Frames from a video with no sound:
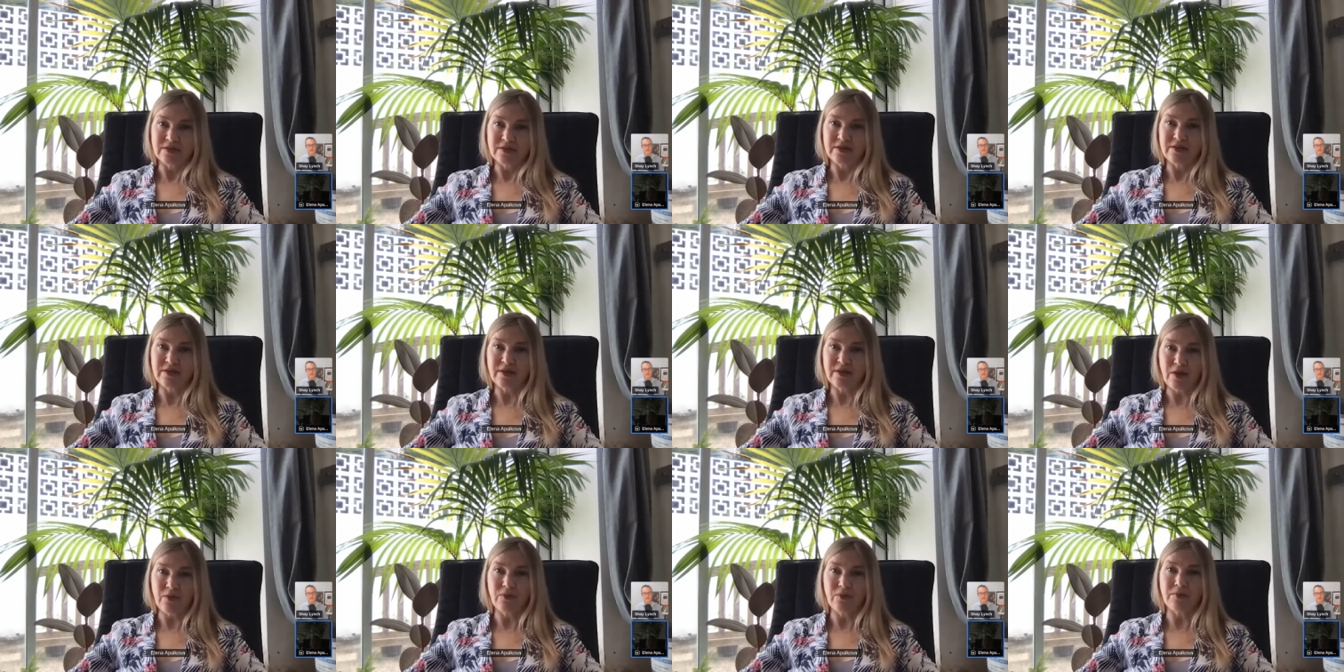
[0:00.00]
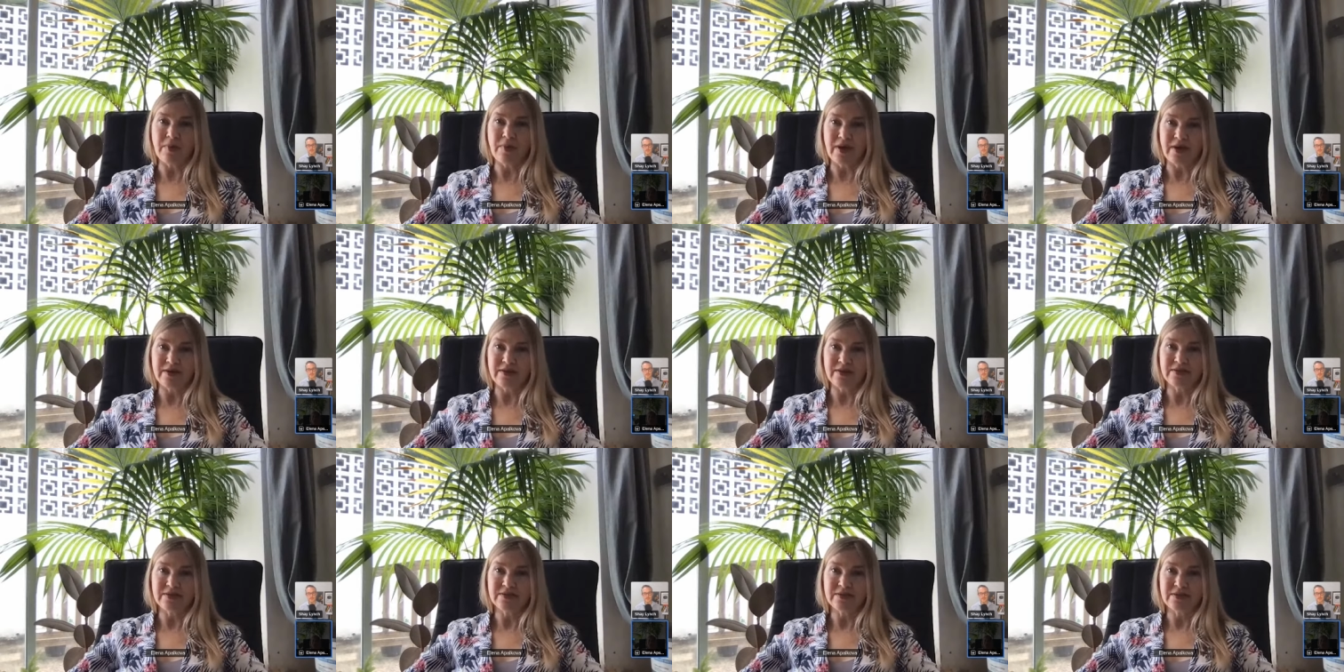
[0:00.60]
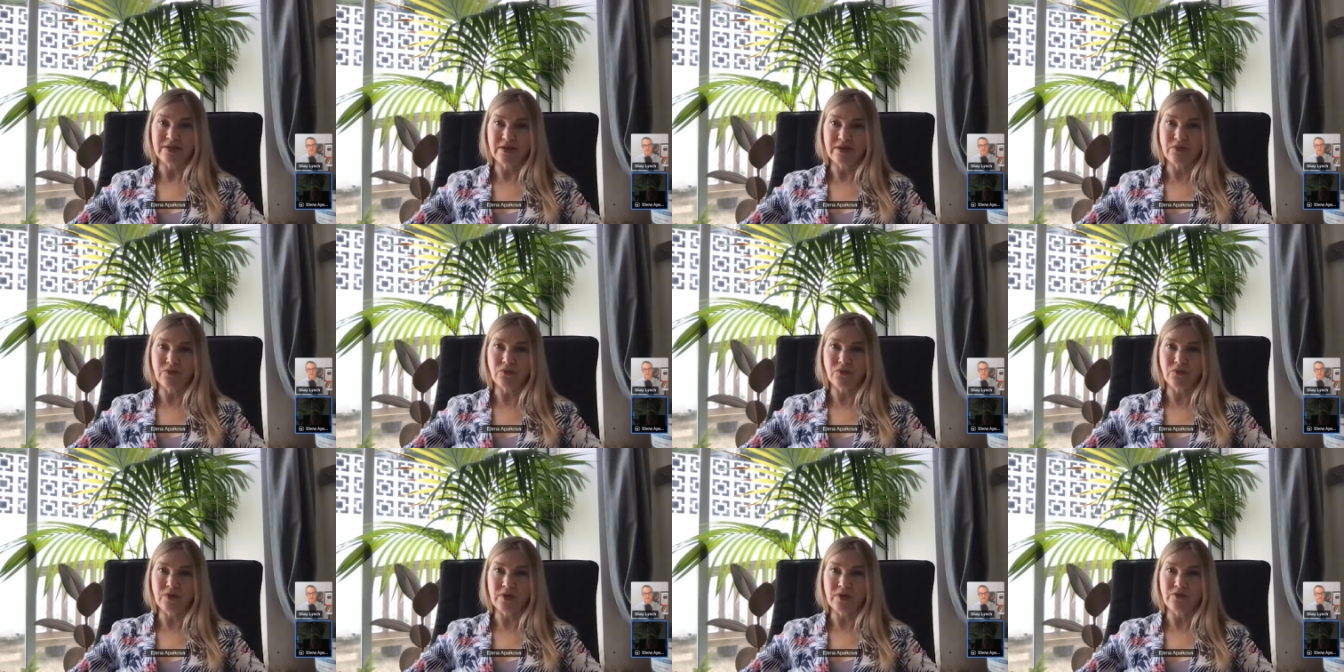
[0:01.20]
in our mind. And
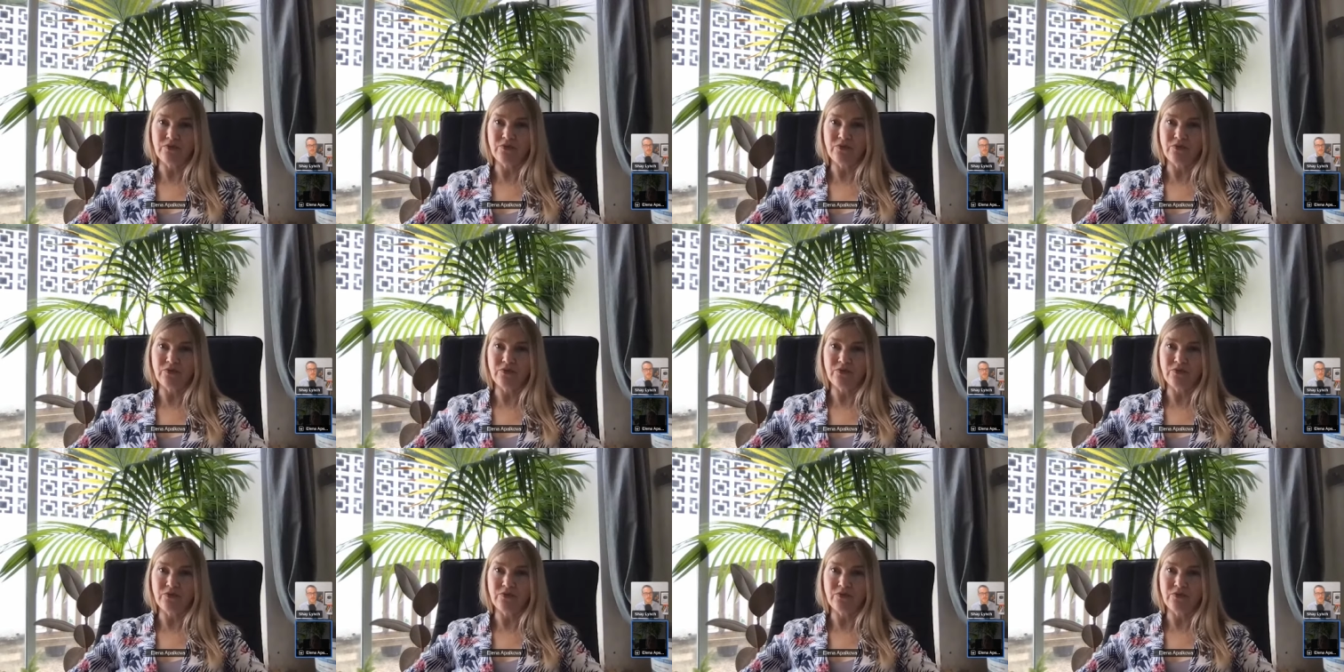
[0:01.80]
if we